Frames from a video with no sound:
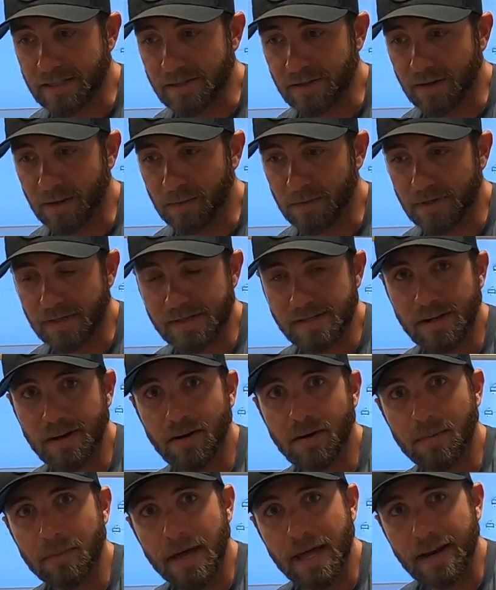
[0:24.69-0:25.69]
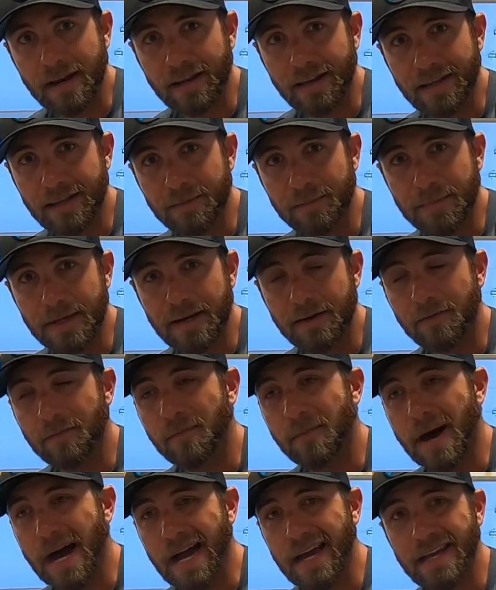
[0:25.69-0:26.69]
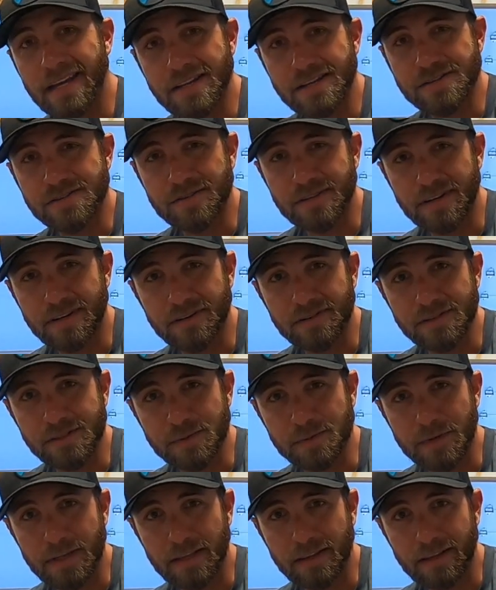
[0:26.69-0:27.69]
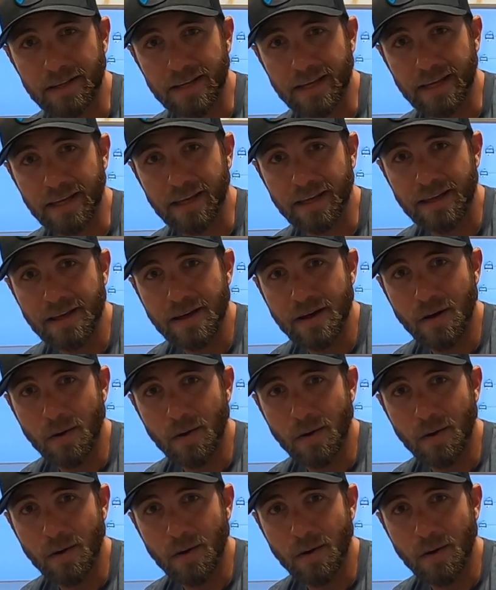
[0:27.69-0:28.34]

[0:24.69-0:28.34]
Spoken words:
So I want to talk about a little bit of my history on Smith Lake,